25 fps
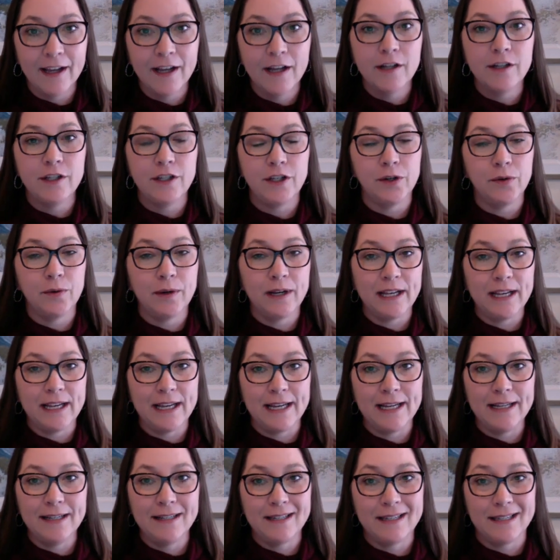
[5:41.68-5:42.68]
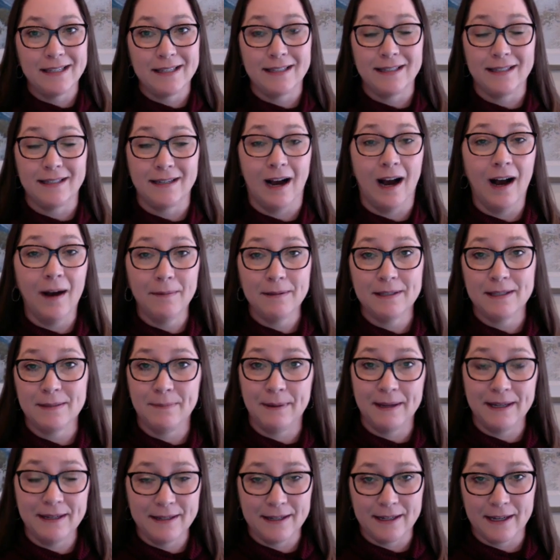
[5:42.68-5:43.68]
Do we need to stop
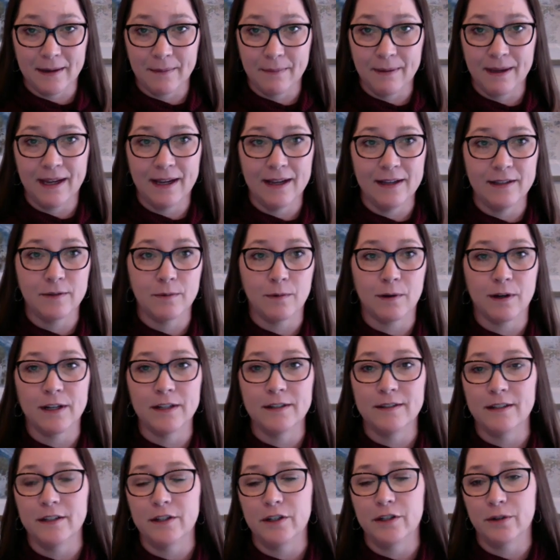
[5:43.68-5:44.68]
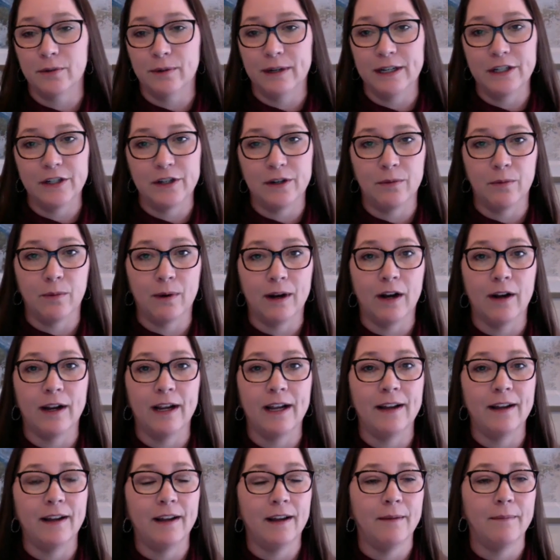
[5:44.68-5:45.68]
spending because we're in a situation where
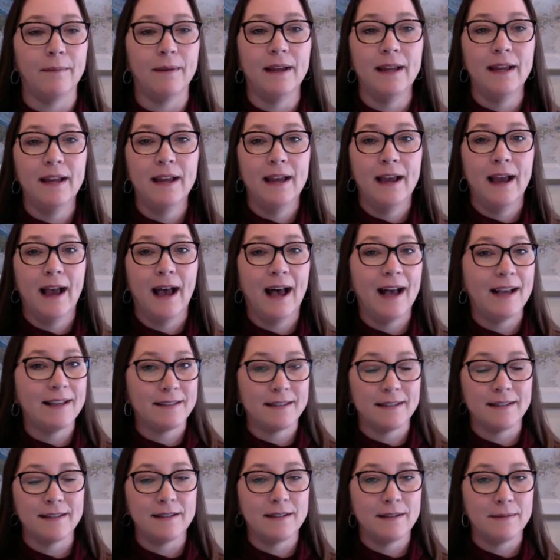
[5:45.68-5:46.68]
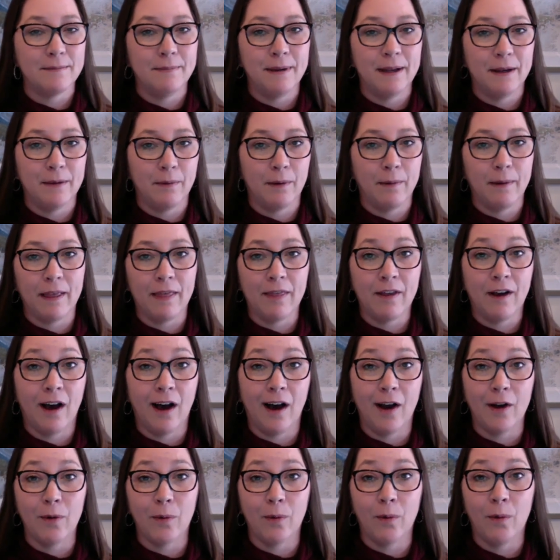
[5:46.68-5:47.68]
income hasn't been what we
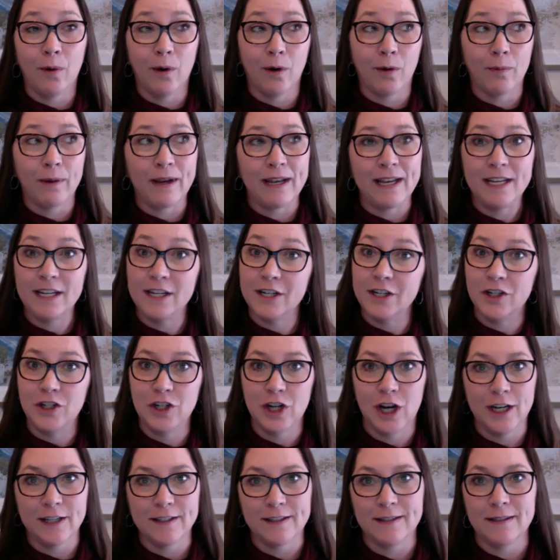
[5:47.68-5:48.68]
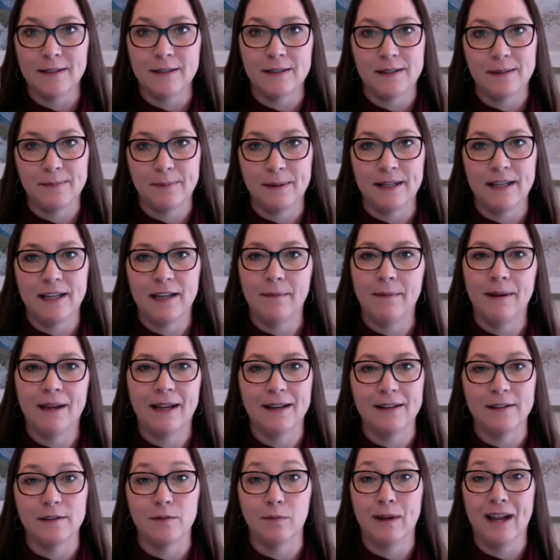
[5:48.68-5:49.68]
thought, or we need to adjust spending
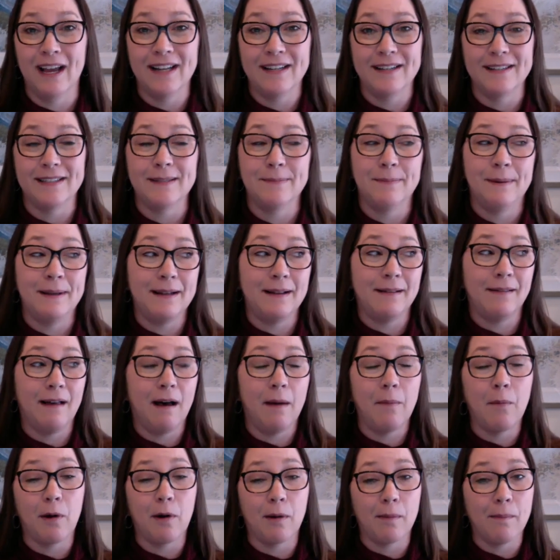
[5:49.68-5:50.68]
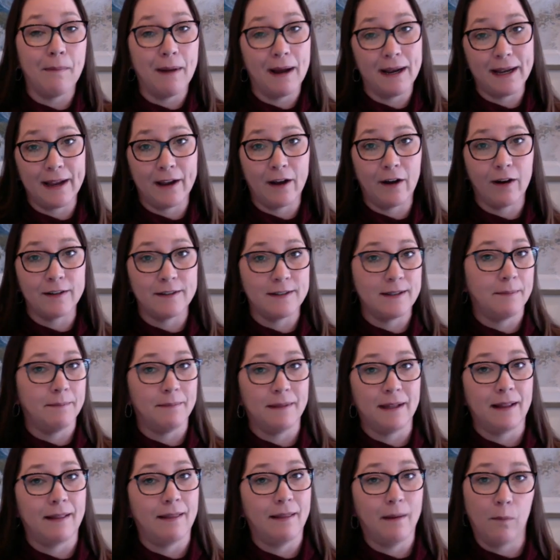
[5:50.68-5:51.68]
because we had to spend a lot more money on
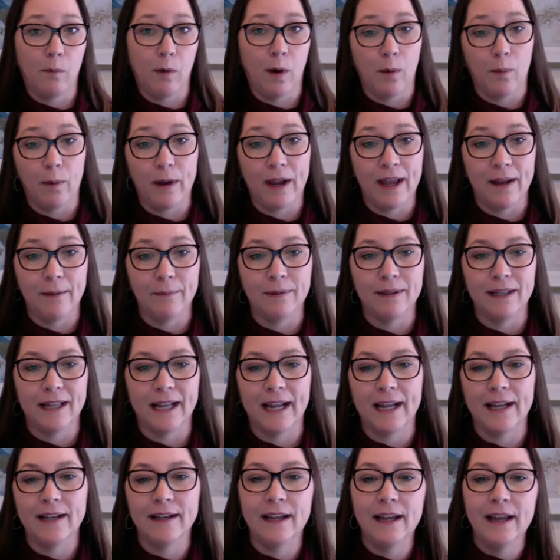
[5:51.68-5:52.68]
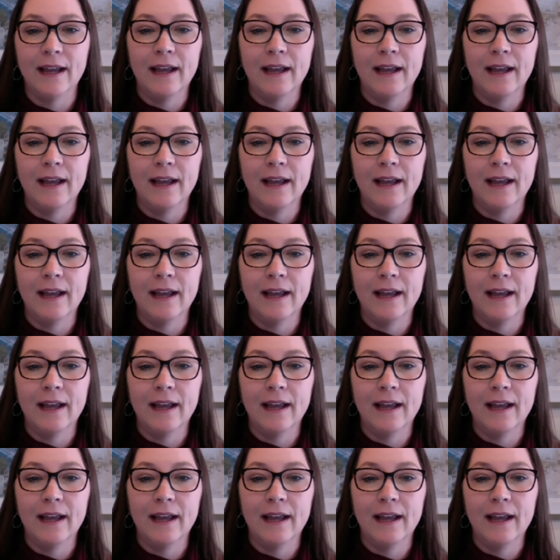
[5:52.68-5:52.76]
something than what we had planned?